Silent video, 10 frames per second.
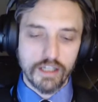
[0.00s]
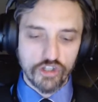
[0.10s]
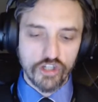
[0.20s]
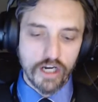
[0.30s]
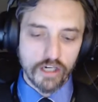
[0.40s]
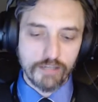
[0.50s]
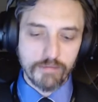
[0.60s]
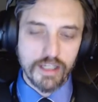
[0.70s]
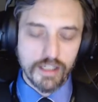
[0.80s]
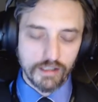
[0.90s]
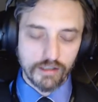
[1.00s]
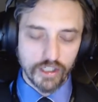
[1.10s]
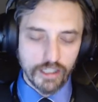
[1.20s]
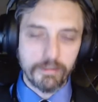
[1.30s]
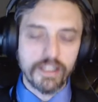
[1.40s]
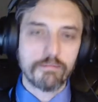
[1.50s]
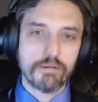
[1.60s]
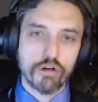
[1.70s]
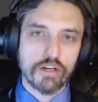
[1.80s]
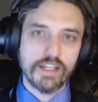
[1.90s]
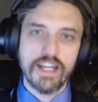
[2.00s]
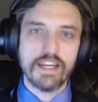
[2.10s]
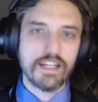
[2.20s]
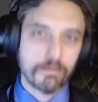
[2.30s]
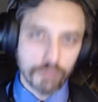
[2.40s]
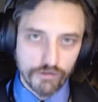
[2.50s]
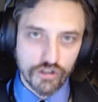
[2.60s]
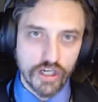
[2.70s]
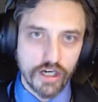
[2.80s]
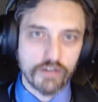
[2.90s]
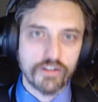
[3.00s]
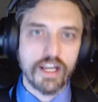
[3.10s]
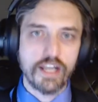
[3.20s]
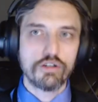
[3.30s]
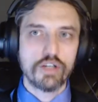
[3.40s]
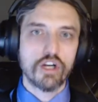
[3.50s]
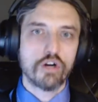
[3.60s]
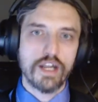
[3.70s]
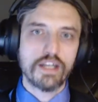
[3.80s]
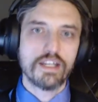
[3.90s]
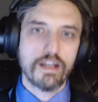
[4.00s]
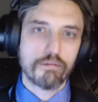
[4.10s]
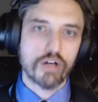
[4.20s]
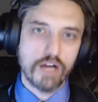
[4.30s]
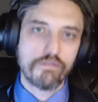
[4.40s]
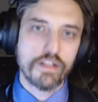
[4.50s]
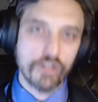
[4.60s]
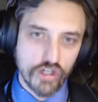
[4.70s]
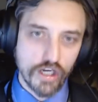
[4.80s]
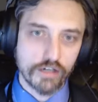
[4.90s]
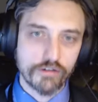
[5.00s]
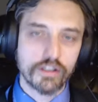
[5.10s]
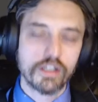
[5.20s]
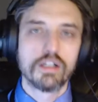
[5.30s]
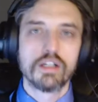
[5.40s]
a share can be or a company can be broken into any number of shares, and you can own any number of these shares,